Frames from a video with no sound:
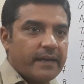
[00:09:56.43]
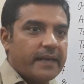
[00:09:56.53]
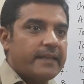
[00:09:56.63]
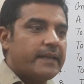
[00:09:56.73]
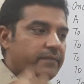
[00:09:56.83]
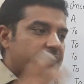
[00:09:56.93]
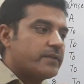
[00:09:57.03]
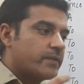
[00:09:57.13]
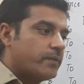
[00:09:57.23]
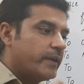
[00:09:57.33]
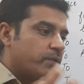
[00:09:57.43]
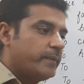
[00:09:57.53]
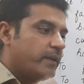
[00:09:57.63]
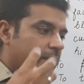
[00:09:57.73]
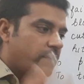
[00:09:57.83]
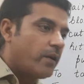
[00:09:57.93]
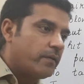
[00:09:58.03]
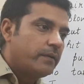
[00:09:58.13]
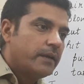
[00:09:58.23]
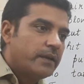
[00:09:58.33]
Anything which is going to be
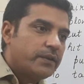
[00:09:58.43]
wrong,